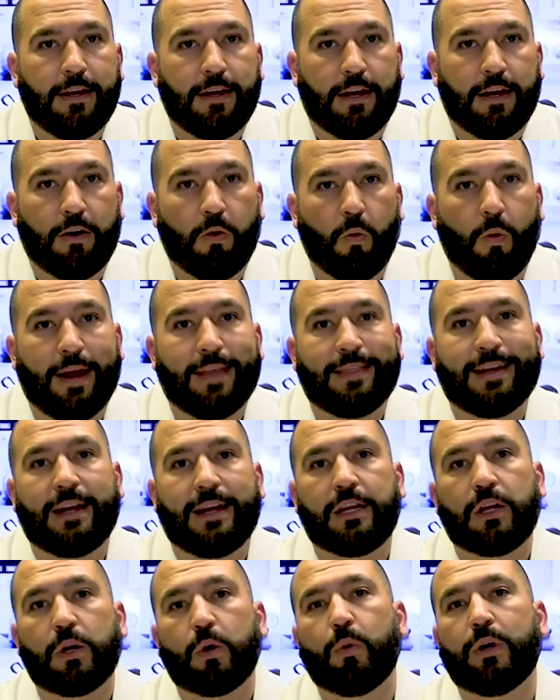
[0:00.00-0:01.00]
in a way
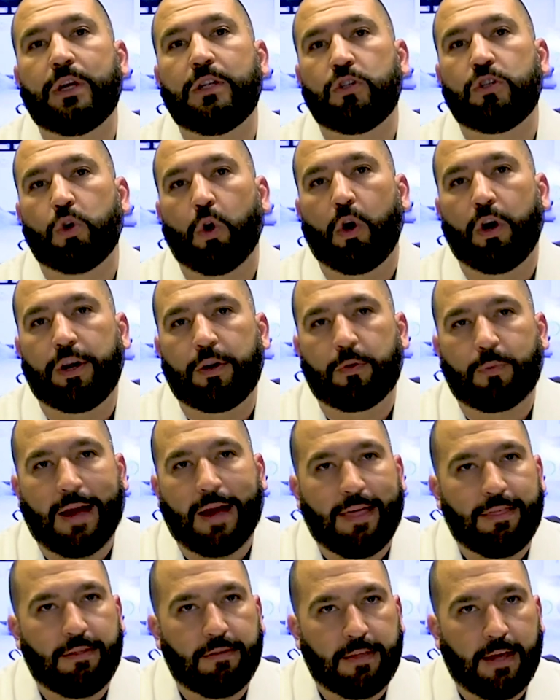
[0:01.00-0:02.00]
that you enjoy
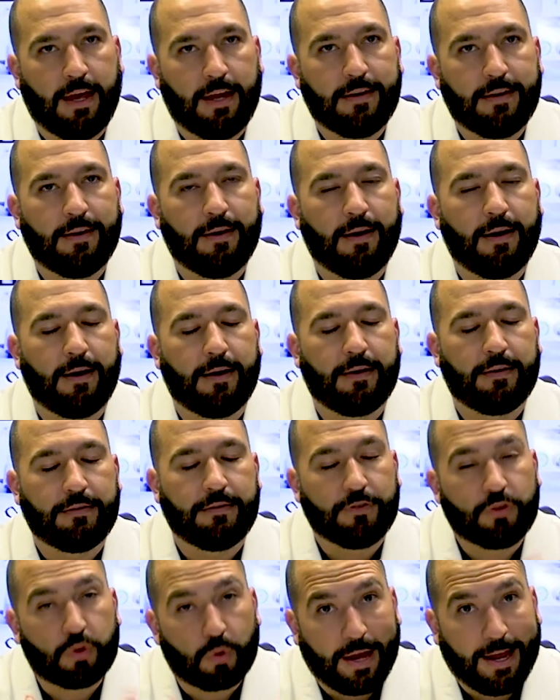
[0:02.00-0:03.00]
rather than
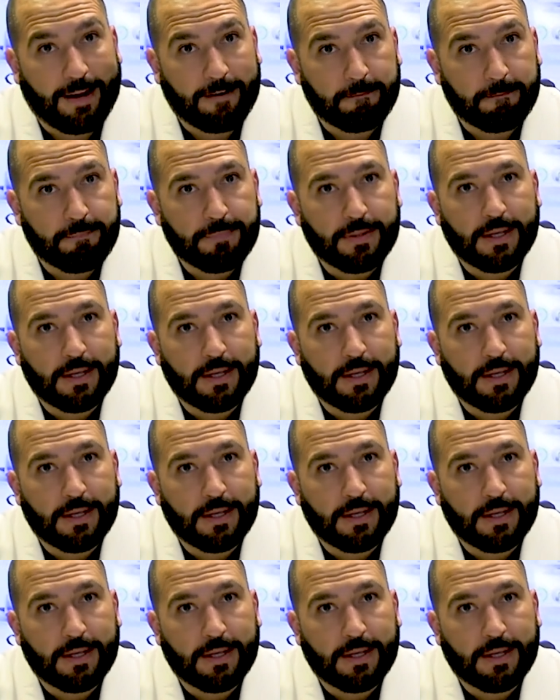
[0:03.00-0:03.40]
dread.